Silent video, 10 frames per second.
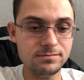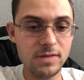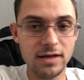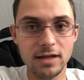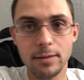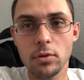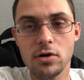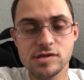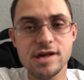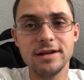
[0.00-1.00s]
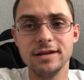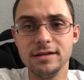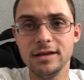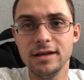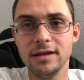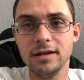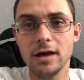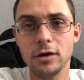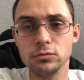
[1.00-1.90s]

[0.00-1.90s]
and like Paul said in, in uh,